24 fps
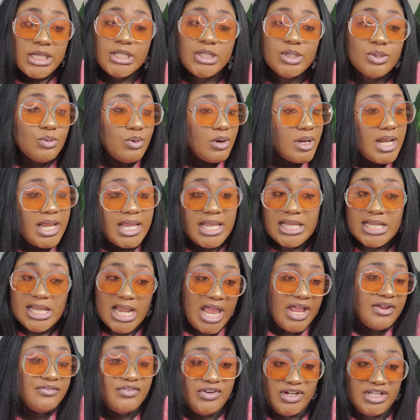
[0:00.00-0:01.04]
You want to eat
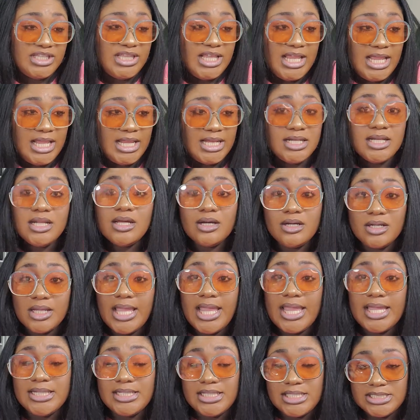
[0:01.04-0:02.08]
everything, okay?